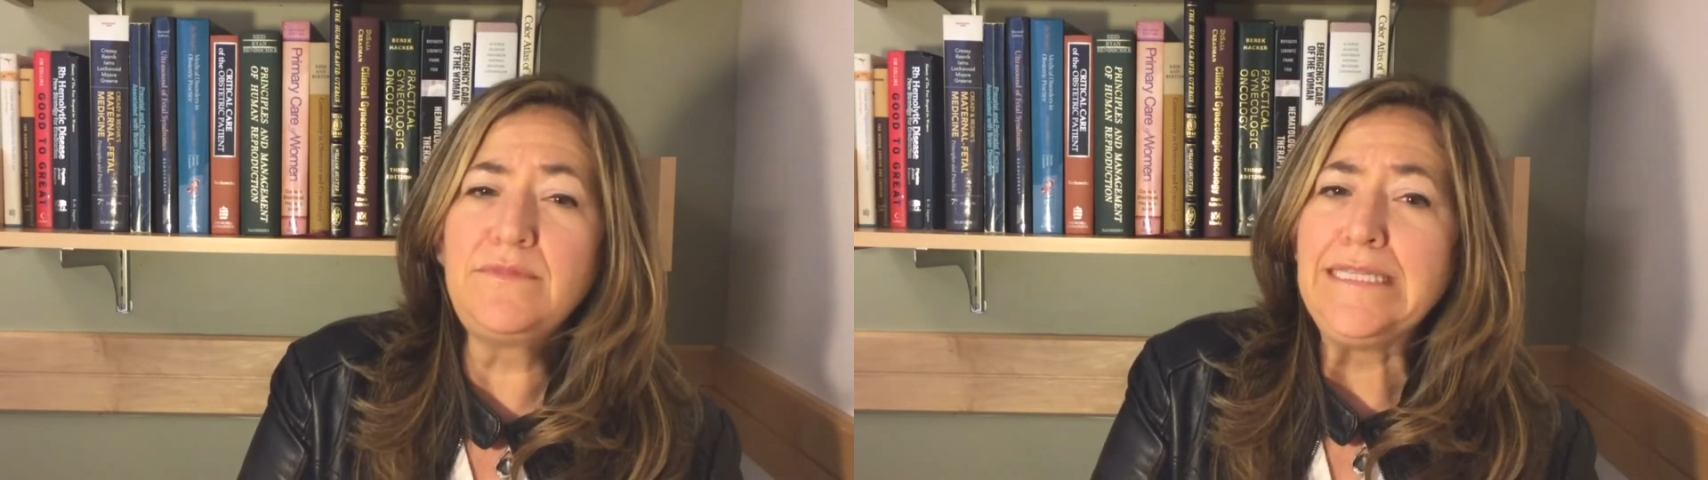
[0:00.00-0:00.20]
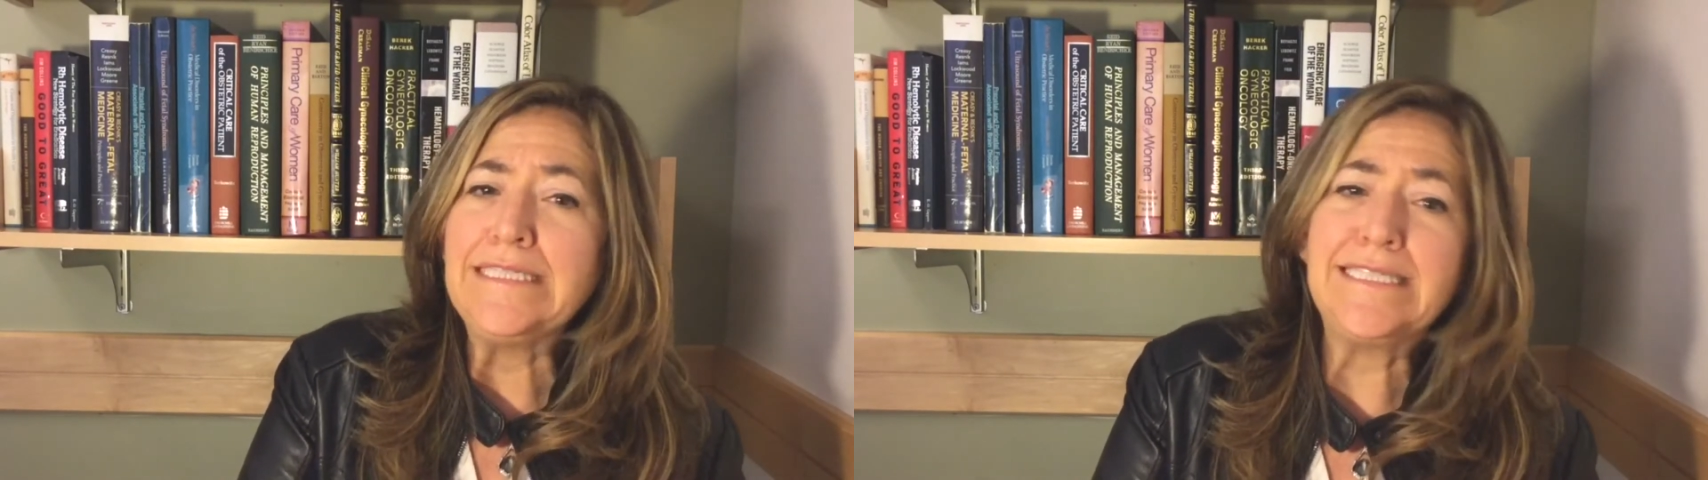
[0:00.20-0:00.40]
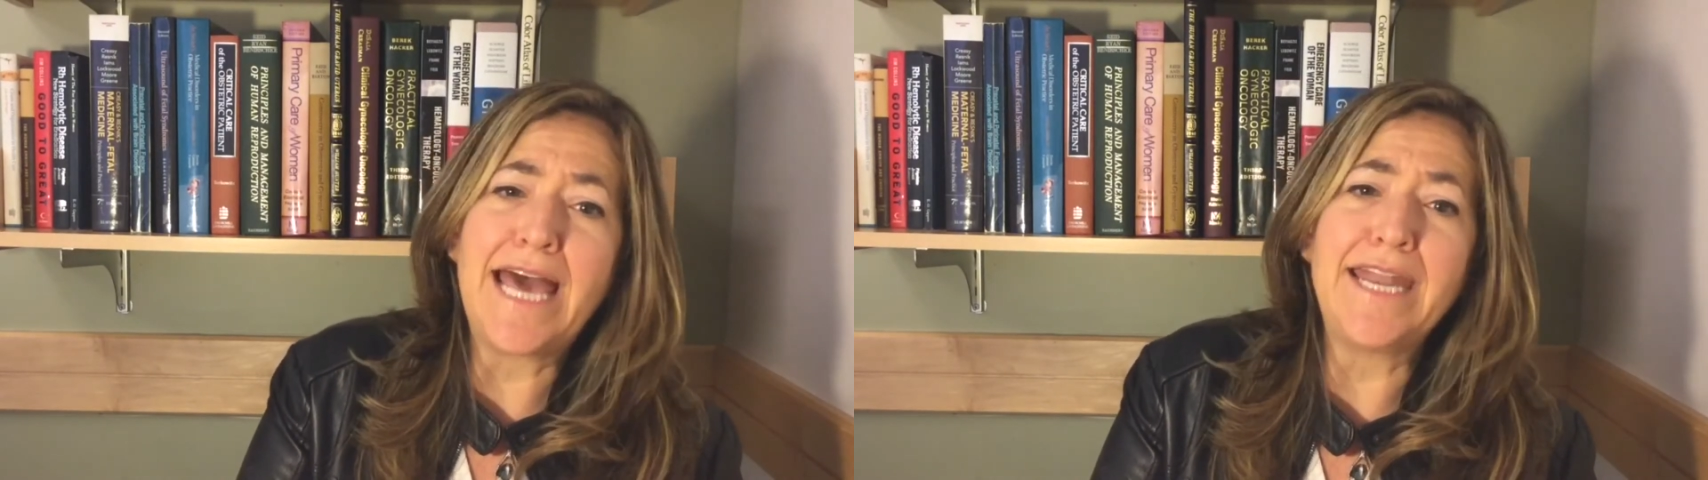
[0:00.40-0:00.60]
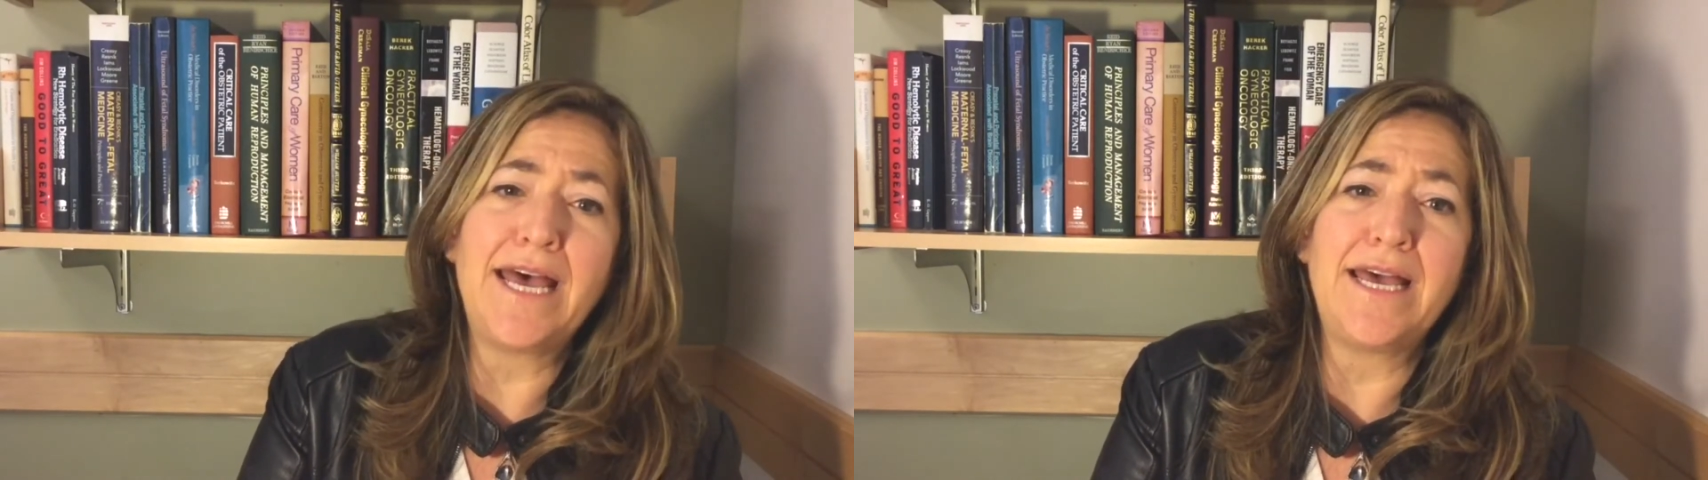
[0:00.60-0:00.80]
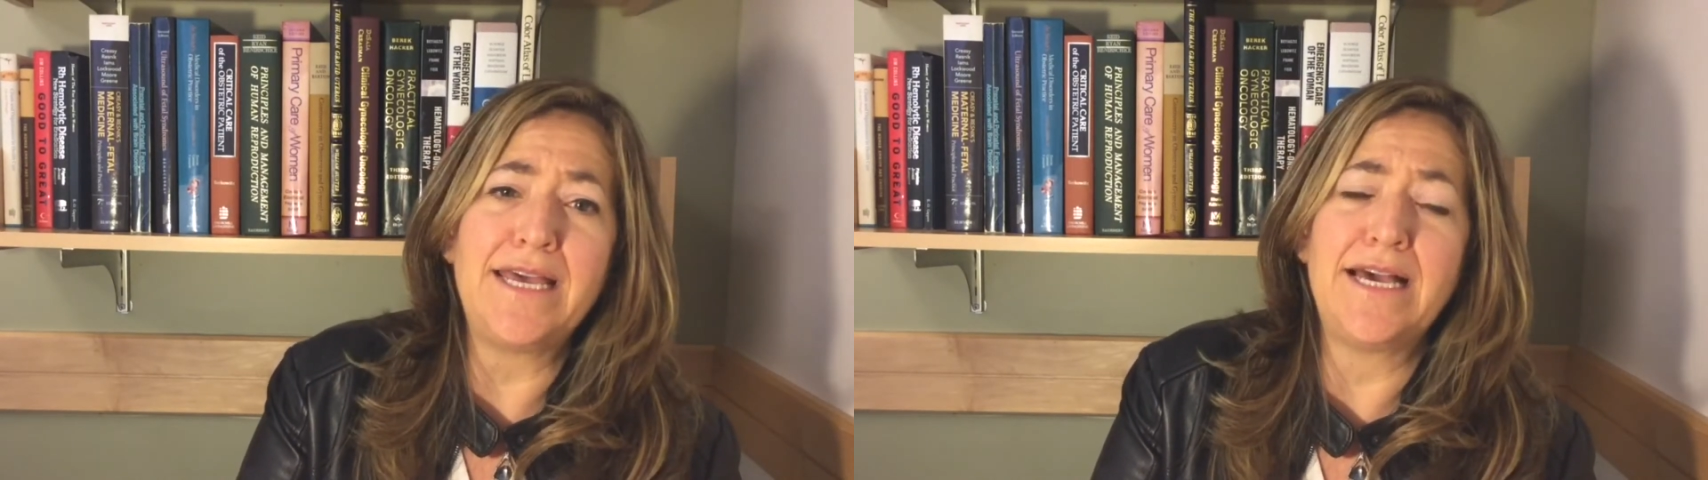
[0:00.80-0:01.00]

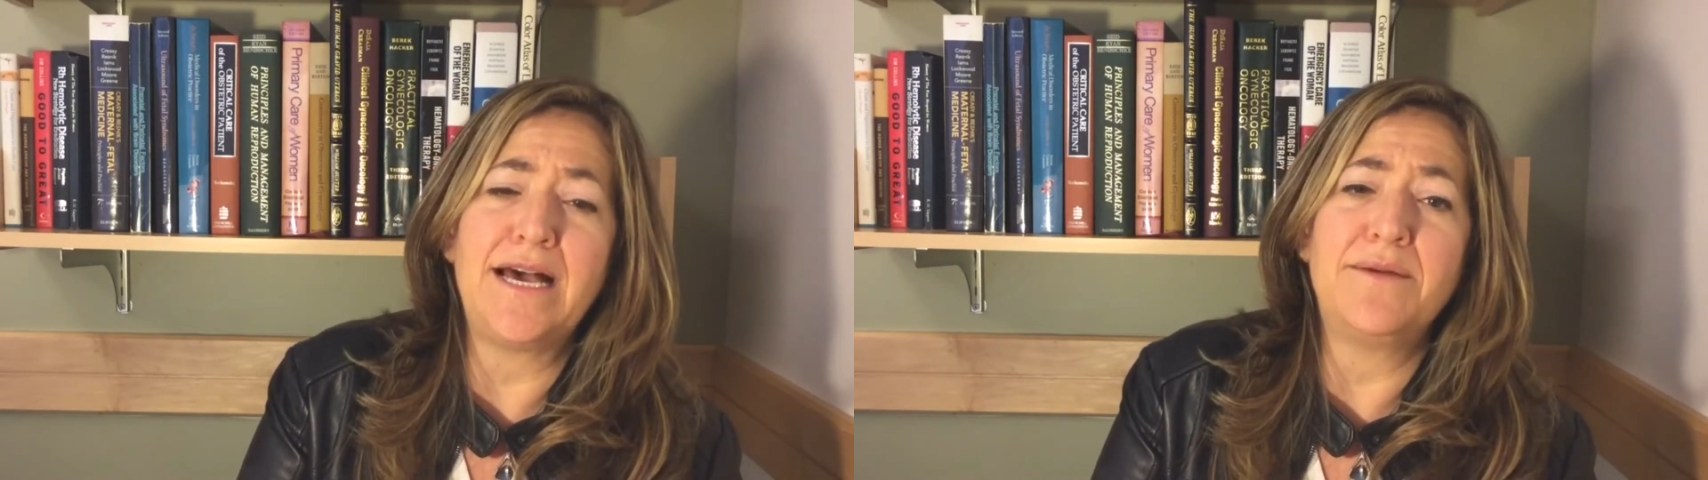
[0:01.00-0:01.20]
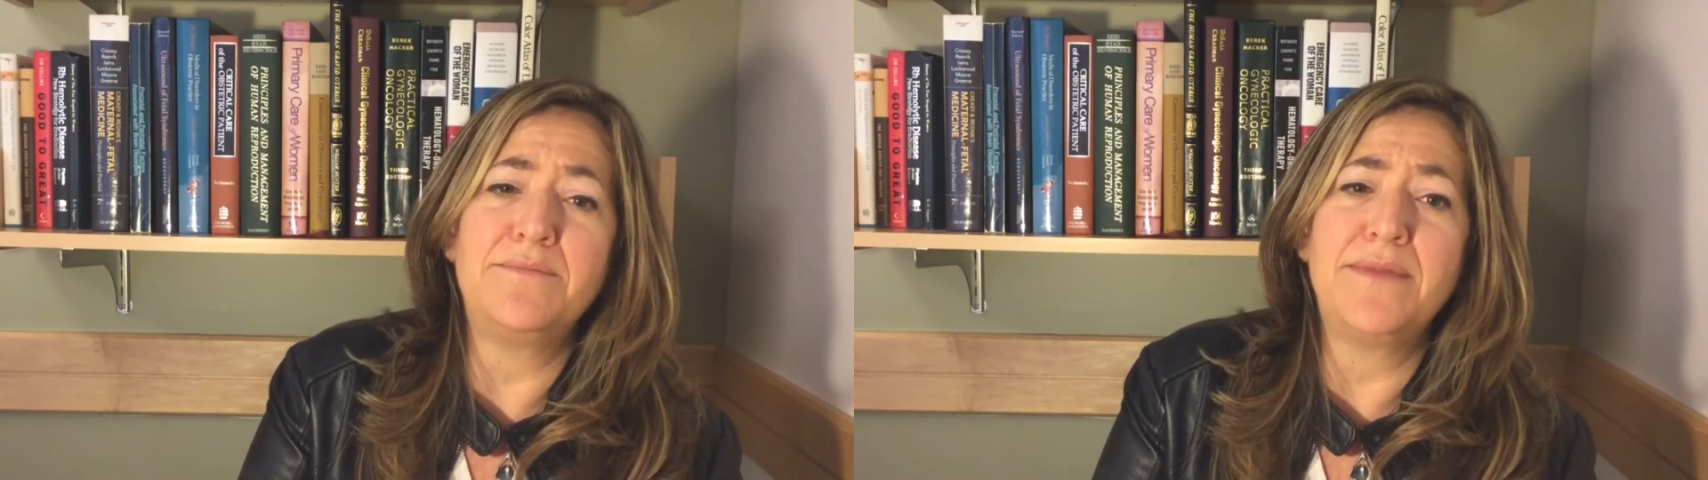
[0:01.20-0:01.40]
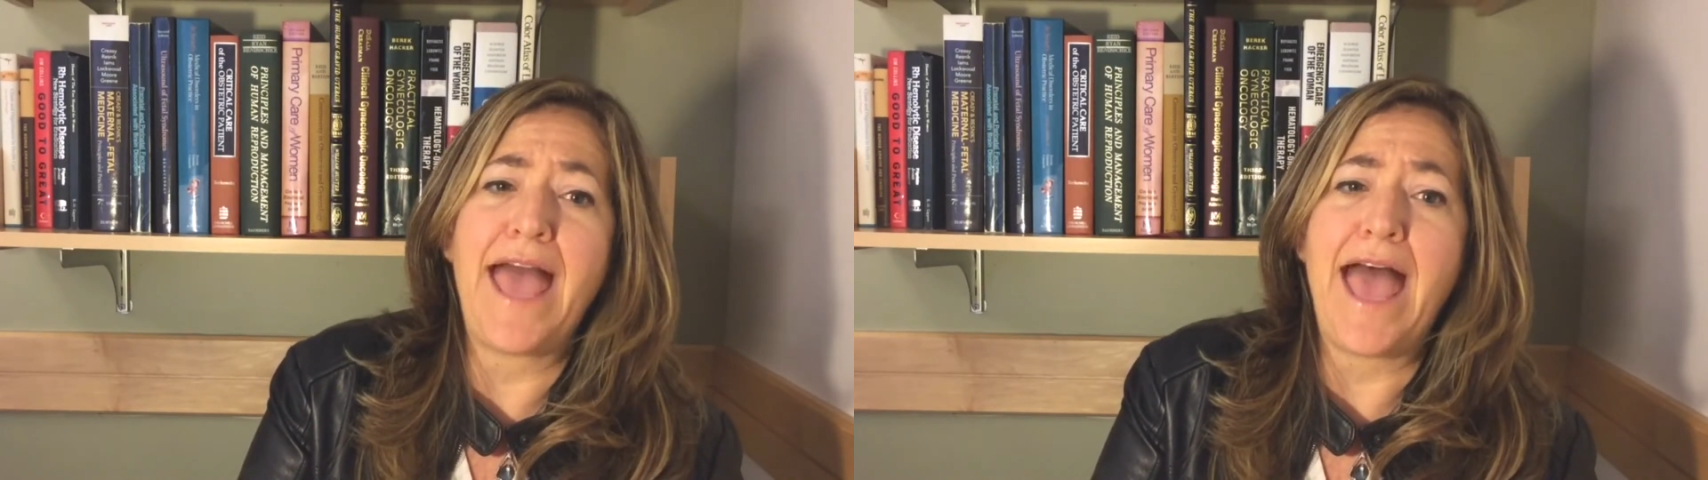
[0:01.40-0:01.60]
Senna um,